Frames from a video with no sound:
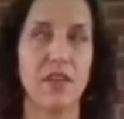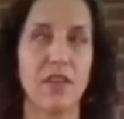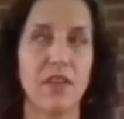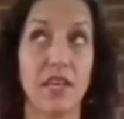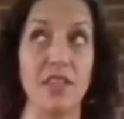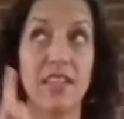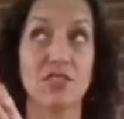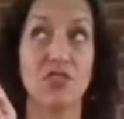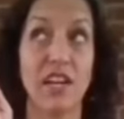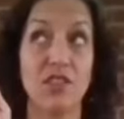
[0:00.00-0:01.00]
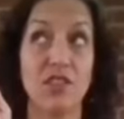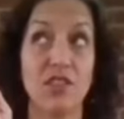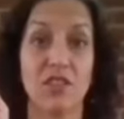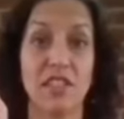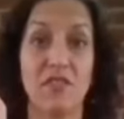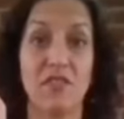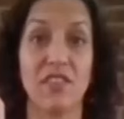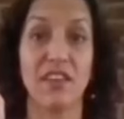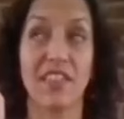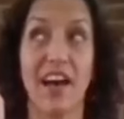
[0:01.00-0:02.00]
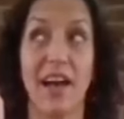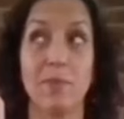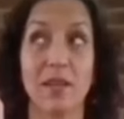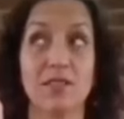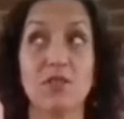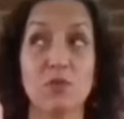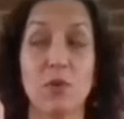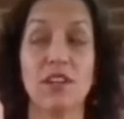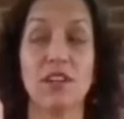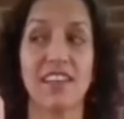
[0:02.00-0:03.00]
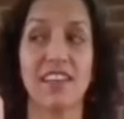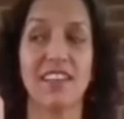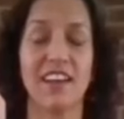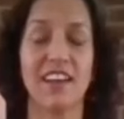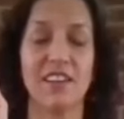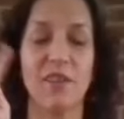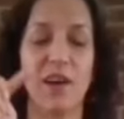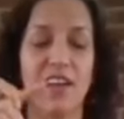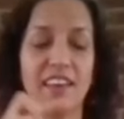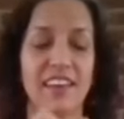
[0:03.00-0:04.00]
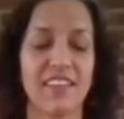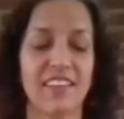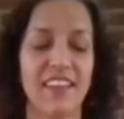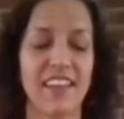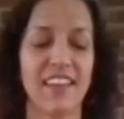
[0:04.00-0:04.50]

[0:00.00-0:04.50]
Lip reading: Even this, right? You can really feel the eye muscles working. I know I can.